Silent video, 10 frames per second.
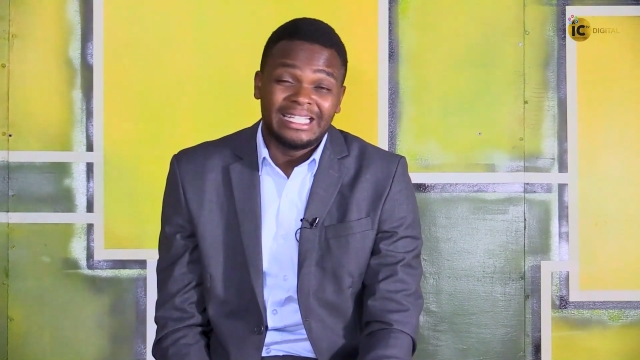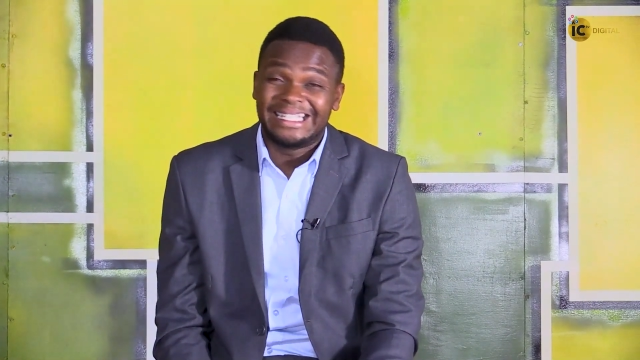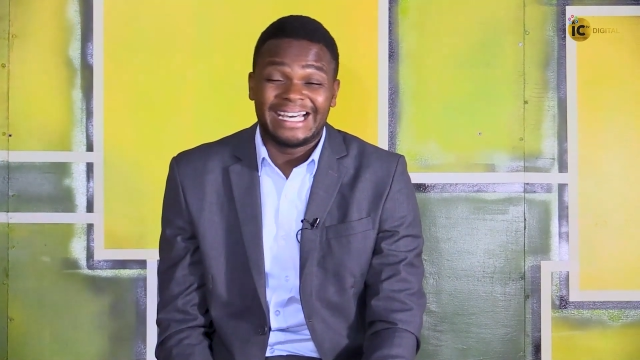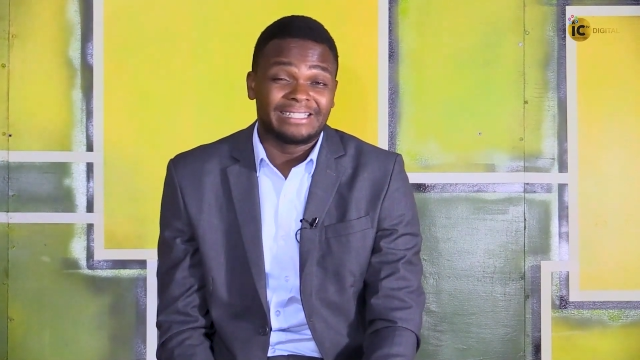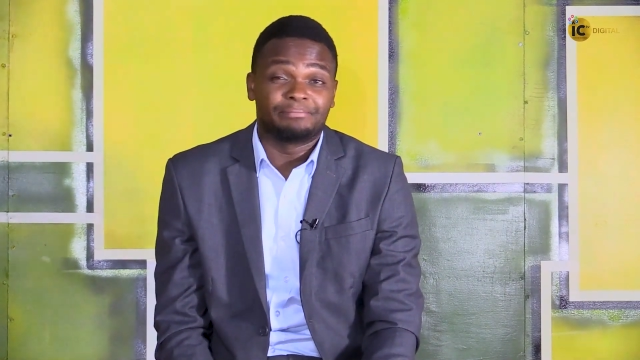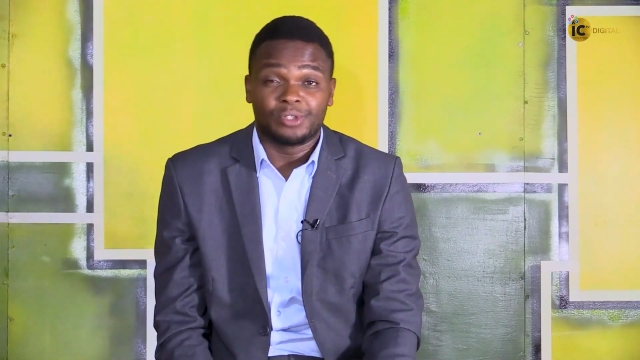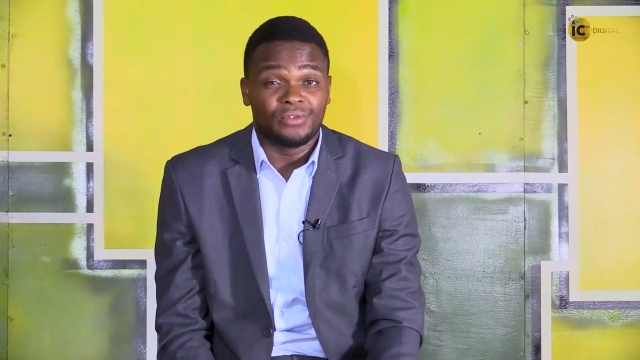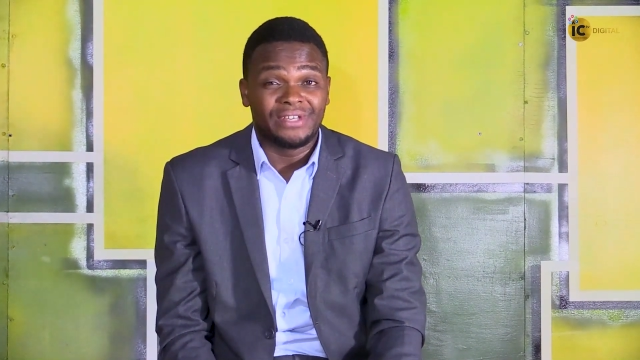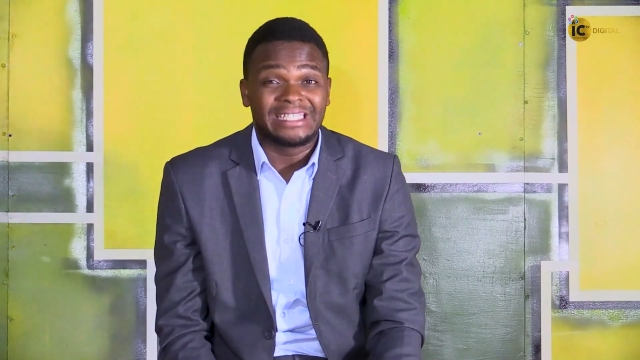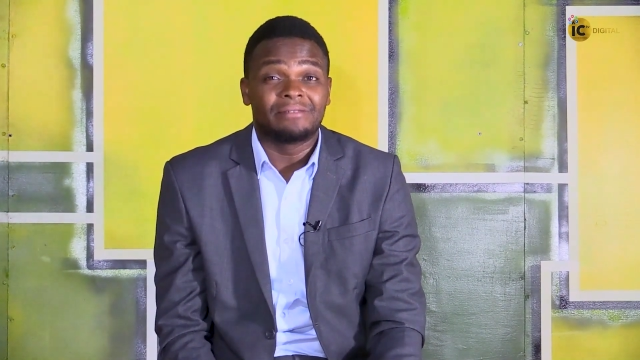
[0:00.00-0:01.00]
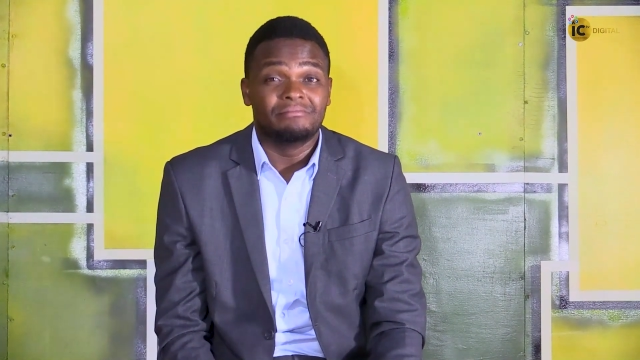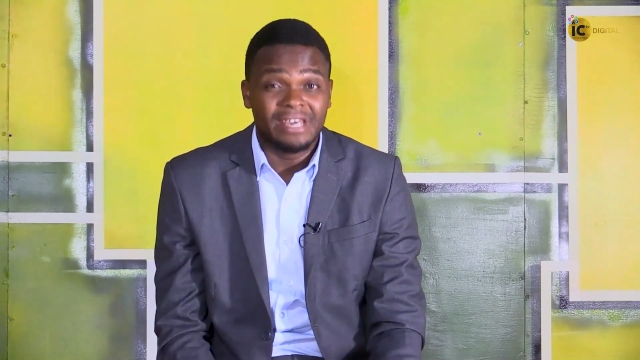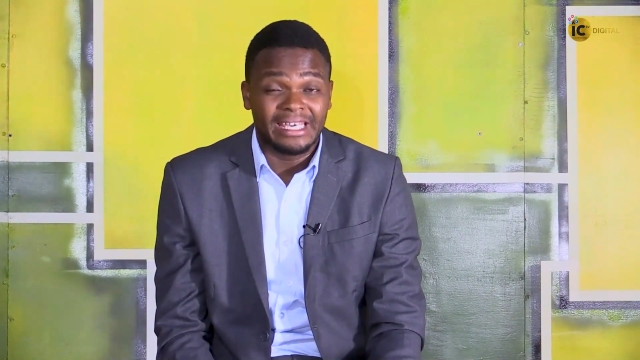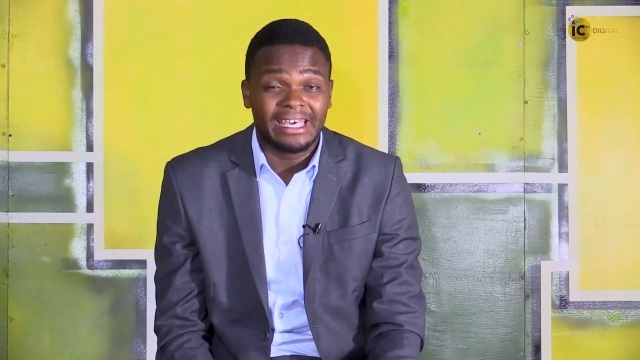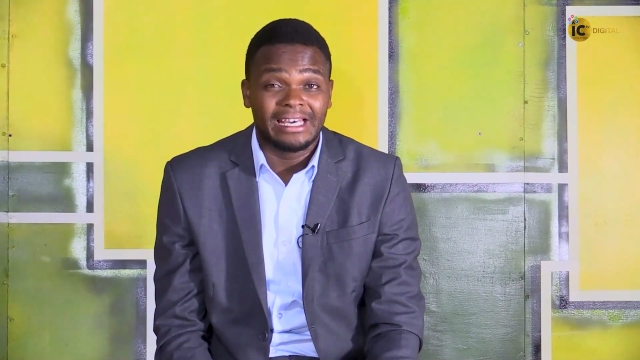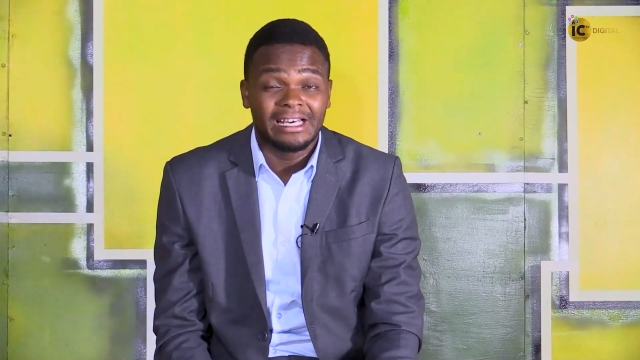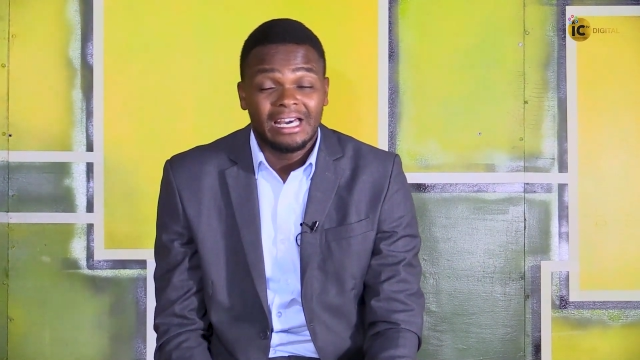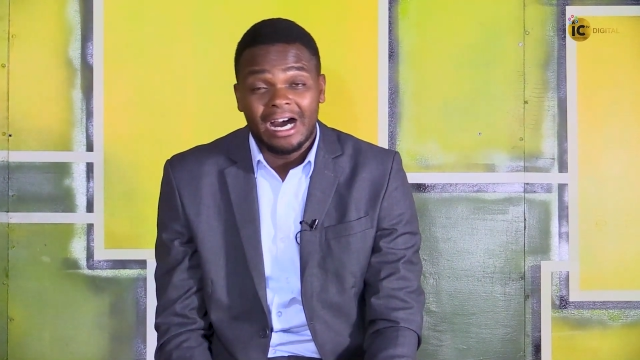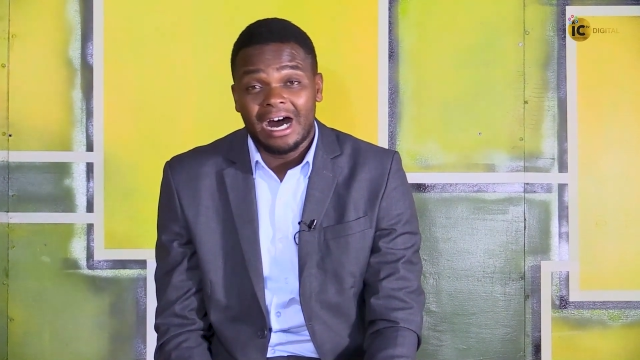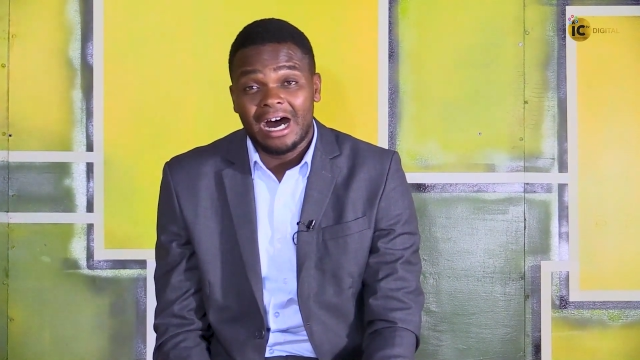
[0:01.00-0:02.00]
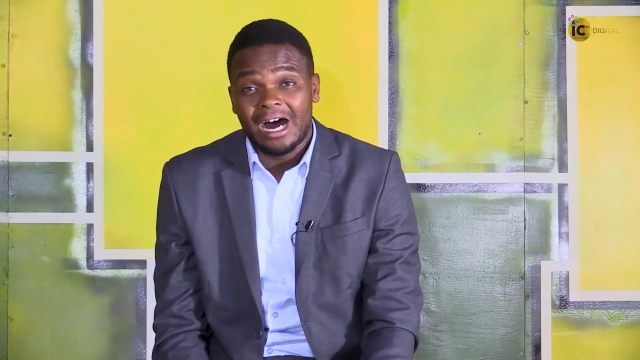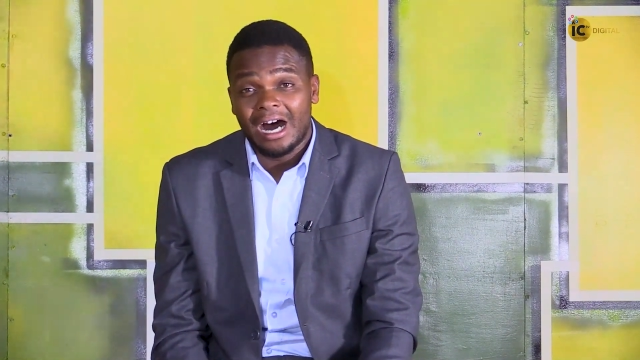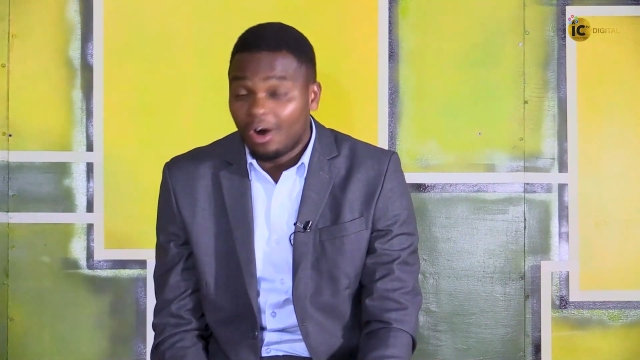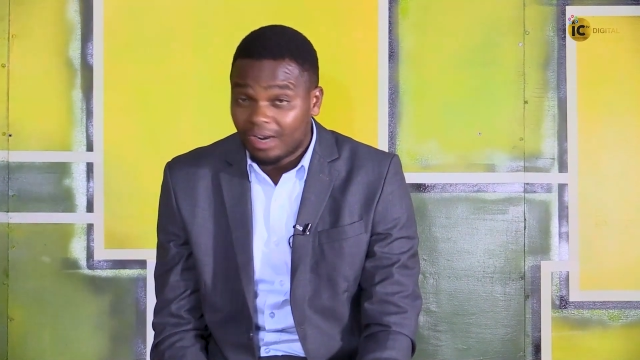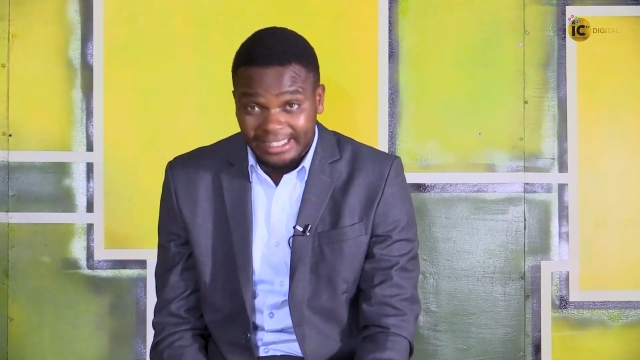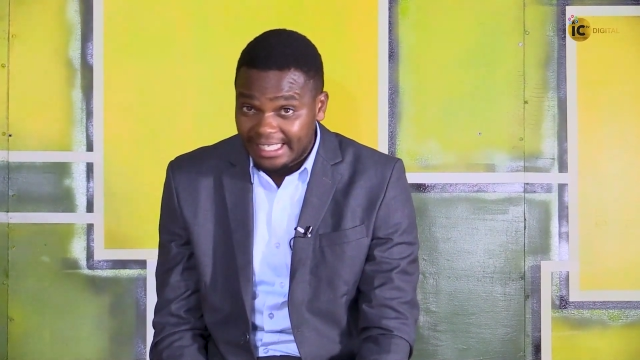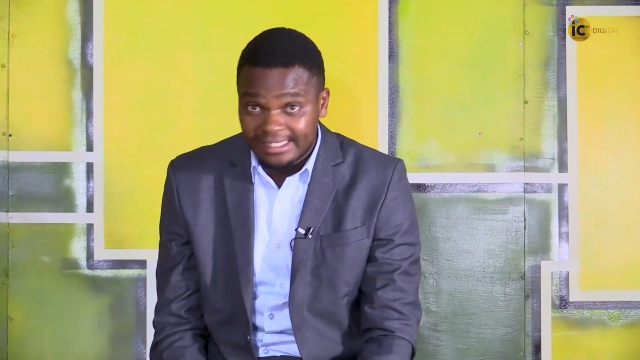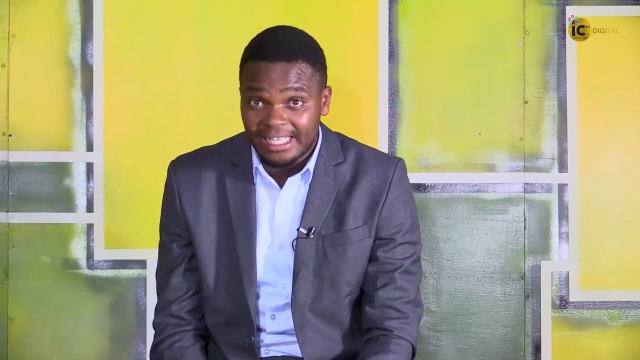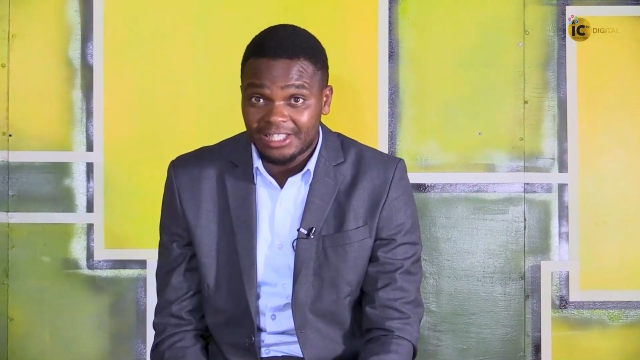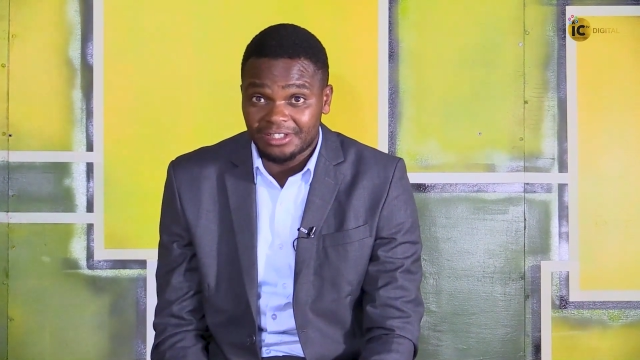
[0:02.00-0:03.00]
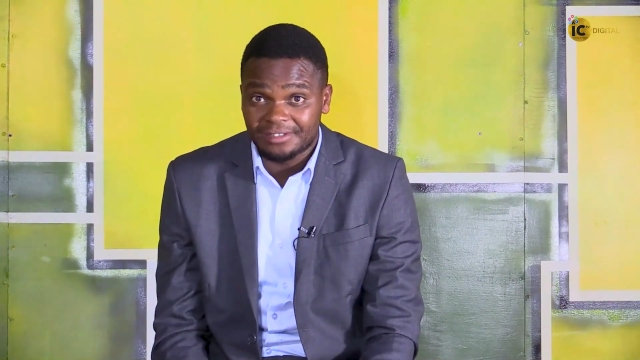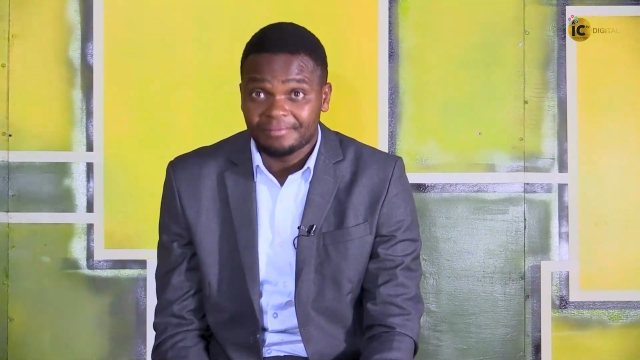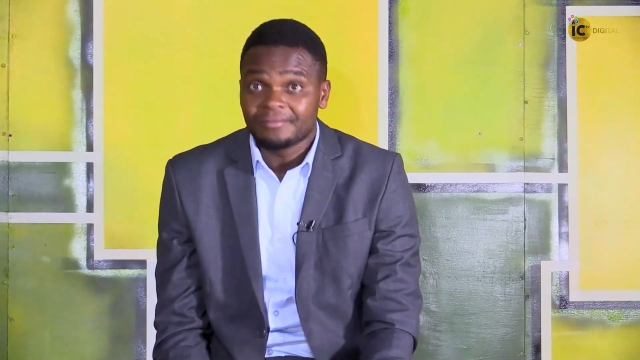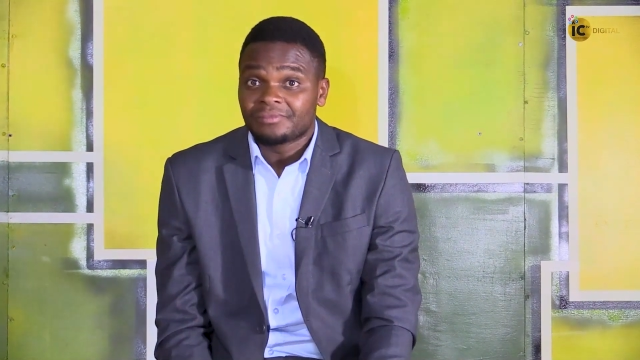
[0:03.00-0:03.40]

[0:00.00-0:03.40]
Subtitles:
non-profit making organizations,